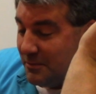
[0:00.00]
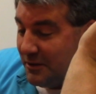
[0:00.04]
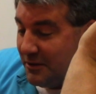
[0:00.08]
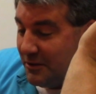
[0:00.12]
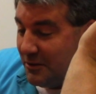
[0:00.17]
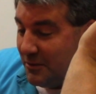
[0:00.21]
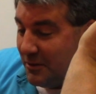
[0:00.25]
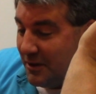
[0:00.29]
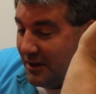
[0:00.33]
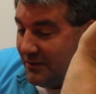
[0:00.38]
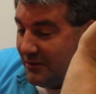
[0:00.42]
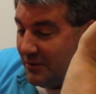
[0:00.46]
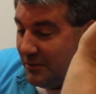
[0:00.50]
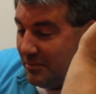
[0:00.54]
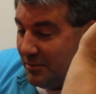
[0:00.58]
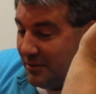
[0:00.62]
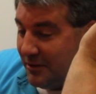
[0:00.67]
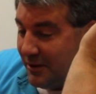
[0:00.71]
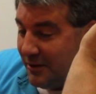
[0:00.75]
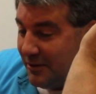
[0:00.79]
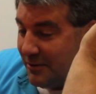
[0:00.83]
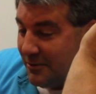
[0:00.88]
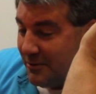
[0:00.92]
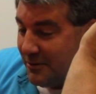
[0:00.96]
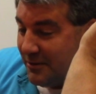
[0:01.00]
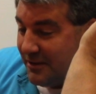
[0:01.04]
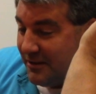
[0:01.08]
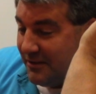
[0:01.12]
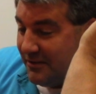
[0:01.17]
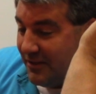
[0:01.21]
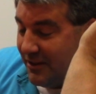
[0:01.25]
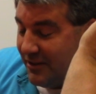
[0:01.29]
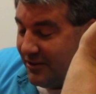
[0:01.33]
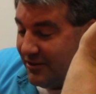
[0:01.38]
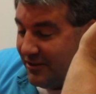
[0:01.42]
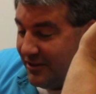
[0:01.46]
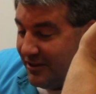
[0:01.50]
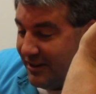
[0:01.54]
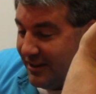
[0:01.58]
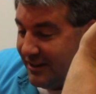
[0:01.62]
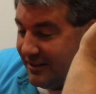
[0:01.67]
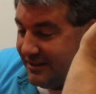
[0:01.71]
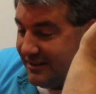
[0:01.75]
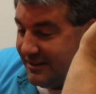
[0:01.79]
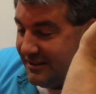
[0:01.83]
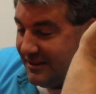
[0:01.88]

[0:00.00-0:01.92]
we do have a political convention on